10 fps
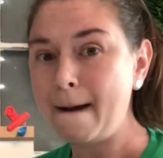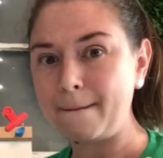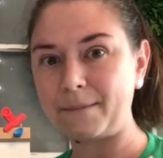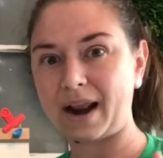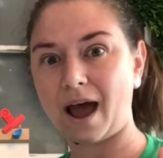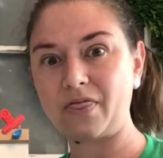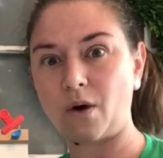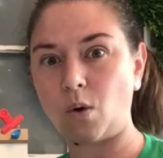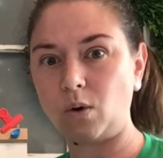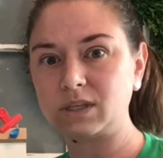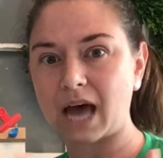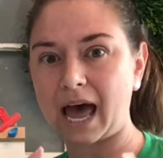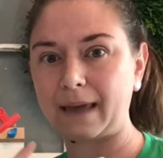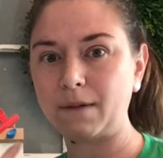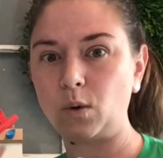But the whole
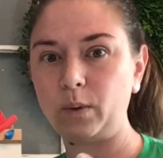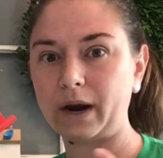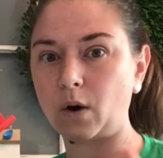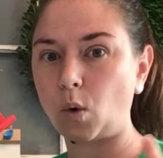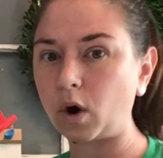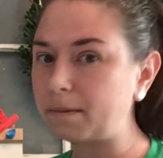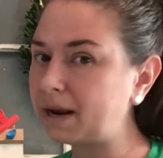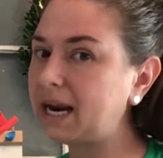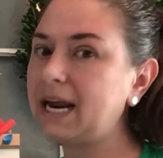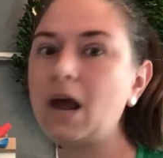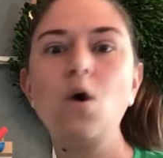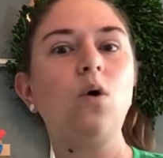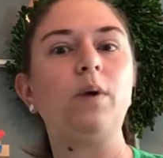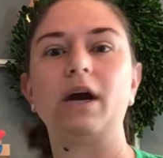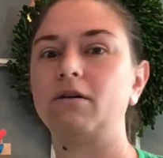time, we are orbiting,
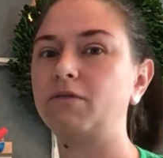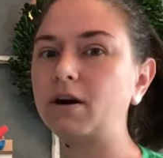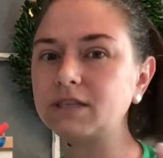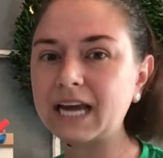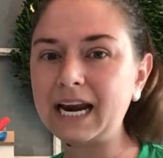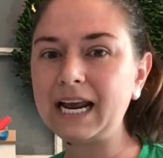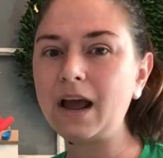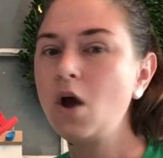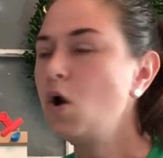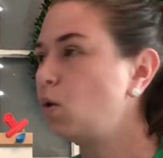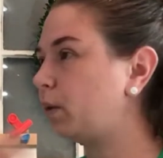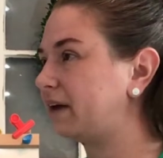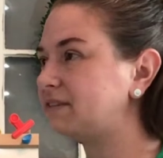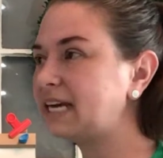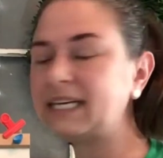we are rotating, we
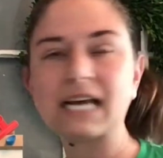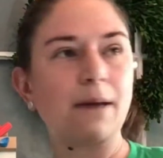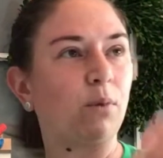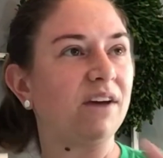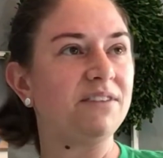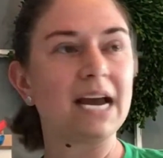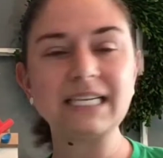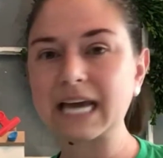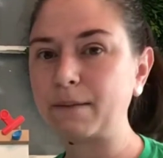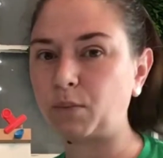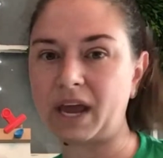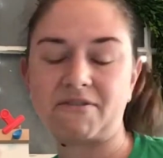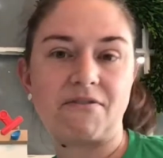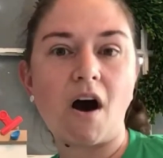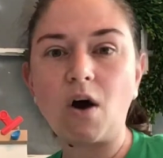have daytime, we have nighttime, we
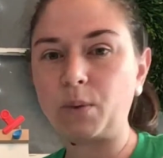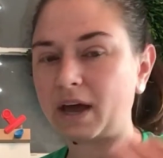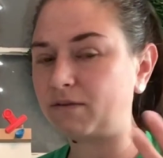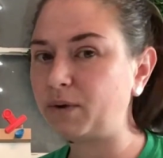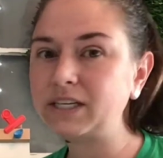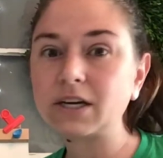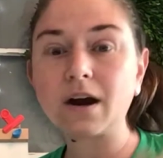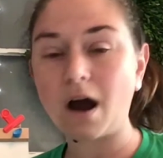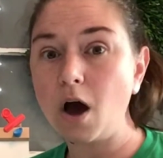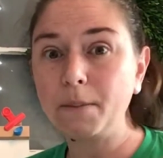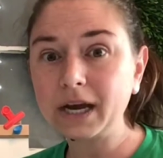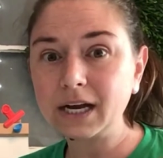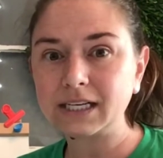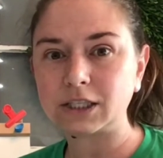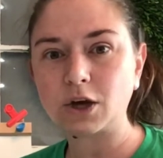have fall, we have winter. Oh my
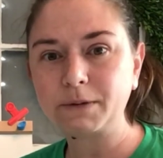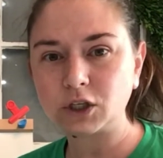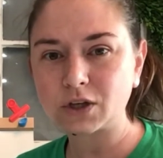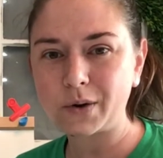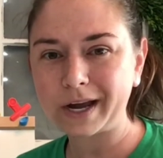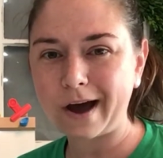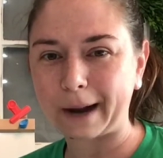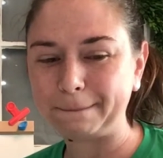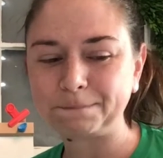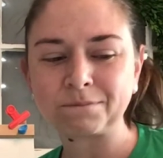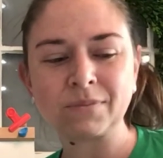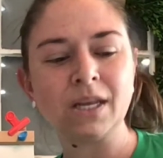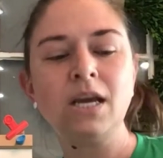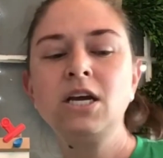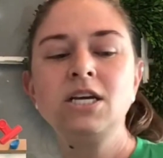goodness, so much is going on.
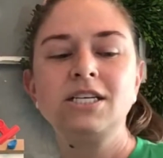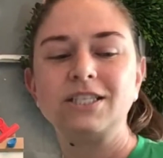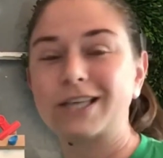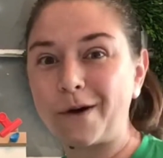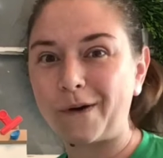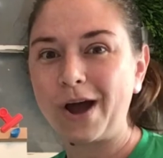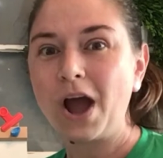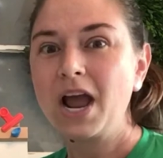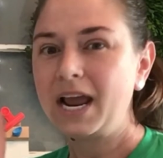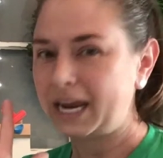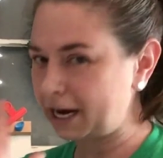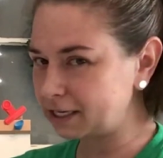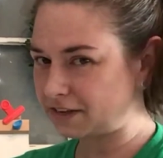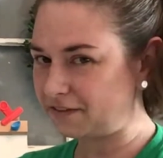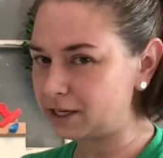So, here's
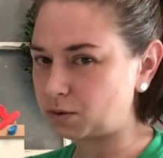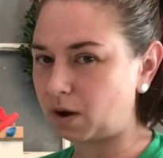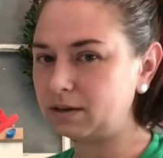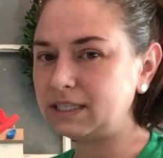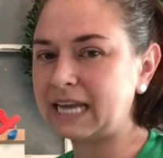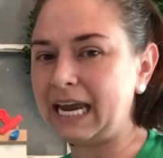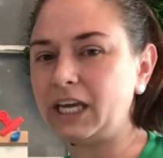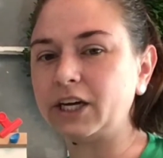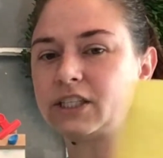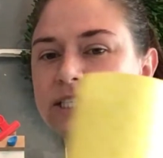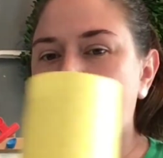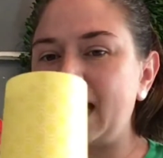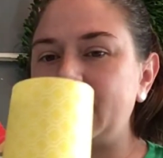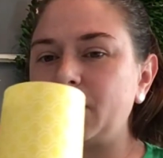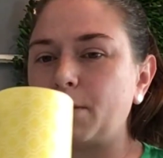the visual. Take your sun
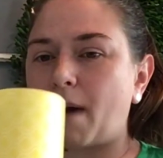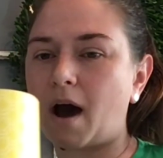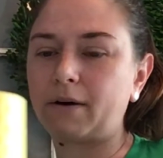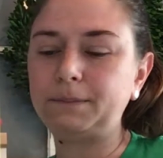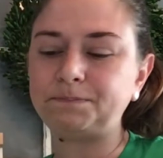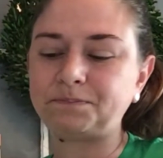in your bottle,